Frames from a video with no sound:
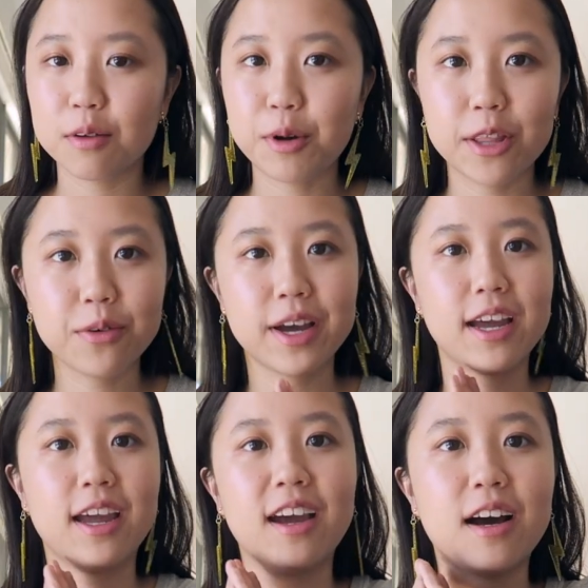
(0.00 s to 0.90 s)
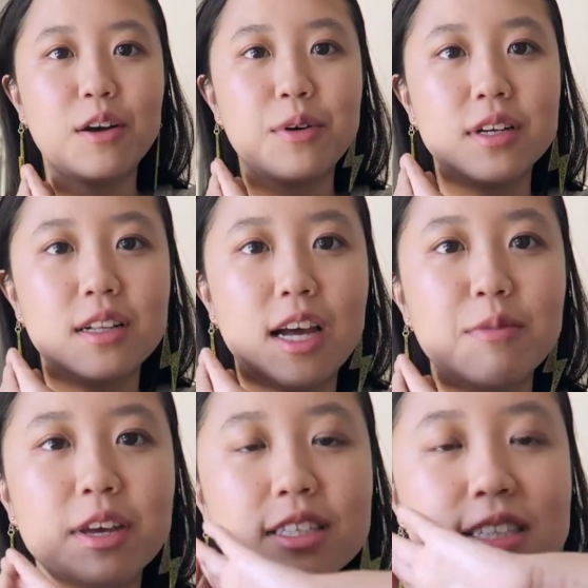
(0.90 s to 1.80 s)
By the way, I went
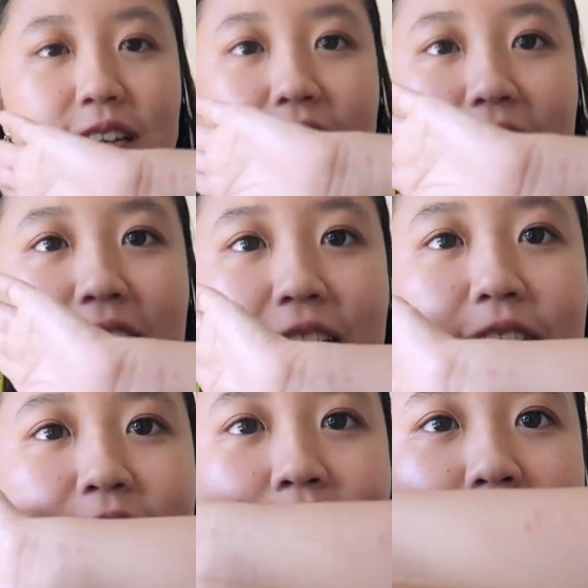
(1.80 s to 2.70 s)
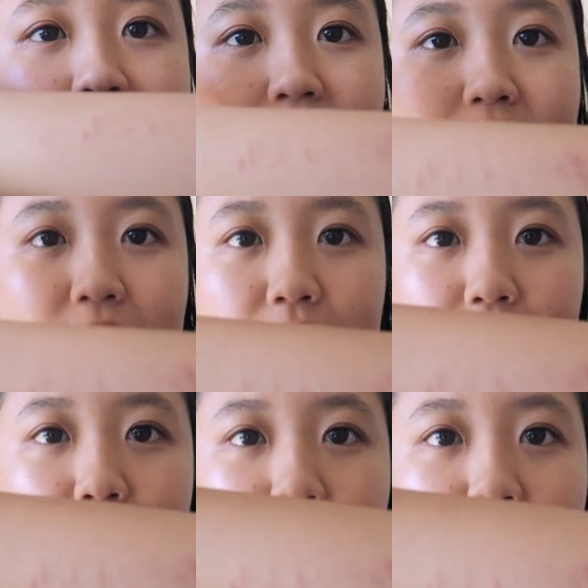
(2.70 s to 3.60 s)
climbing yesterday and
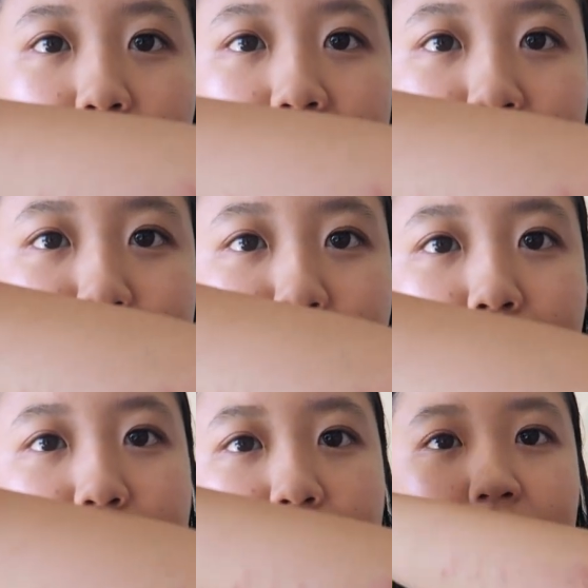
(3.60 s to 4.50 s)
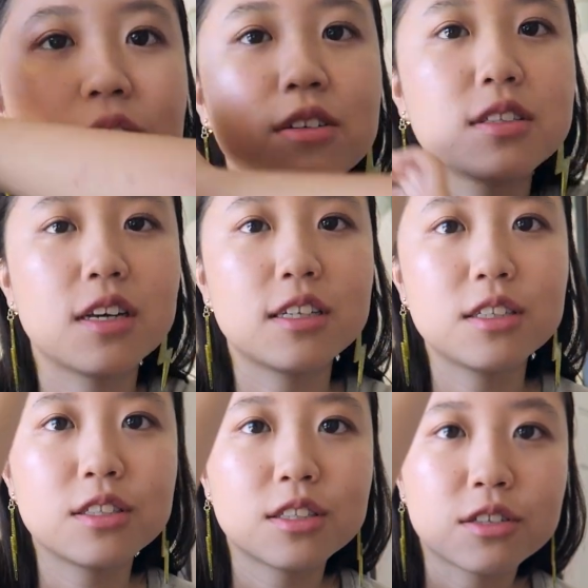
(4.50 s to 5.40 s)
no, I didn't fall off the rocks. I
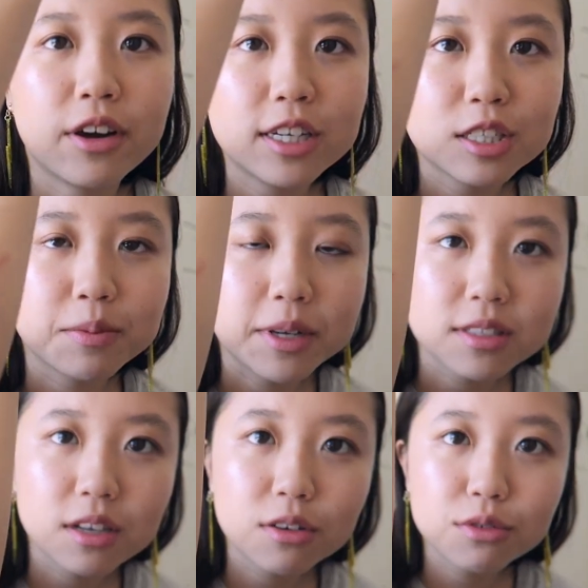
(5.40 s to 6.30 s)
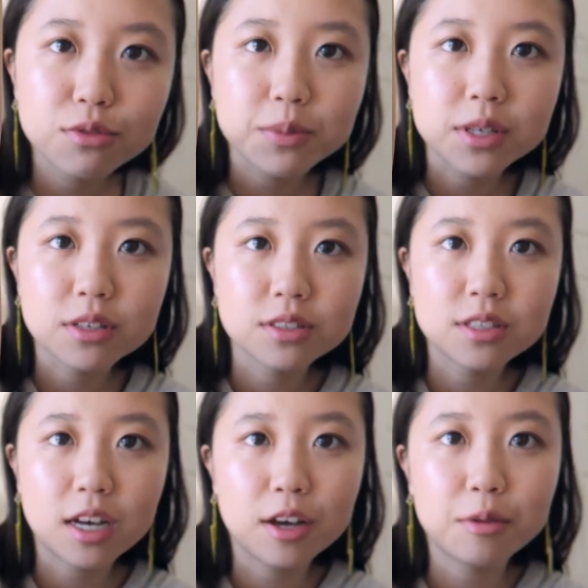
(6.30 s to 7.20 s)
just scratched myself
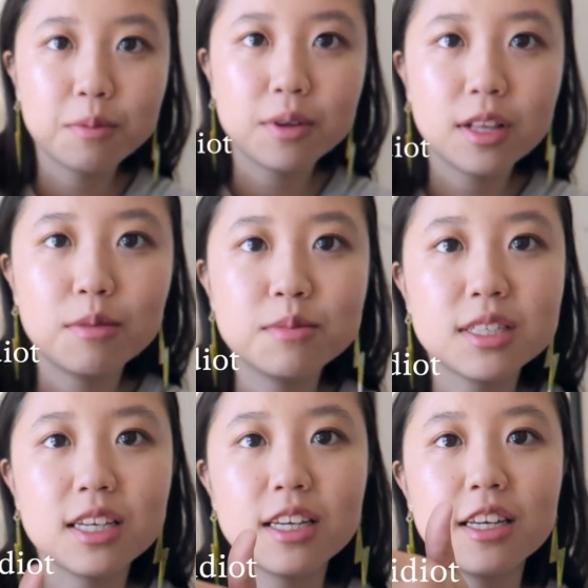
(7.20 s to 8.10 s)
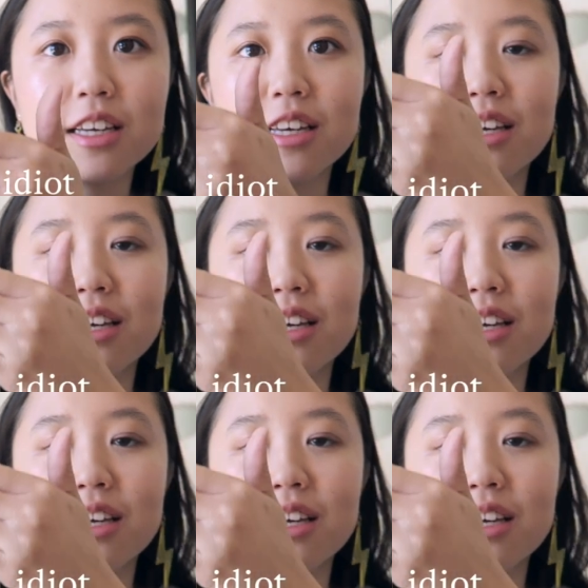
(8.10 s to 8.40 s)
because I'm clumsy.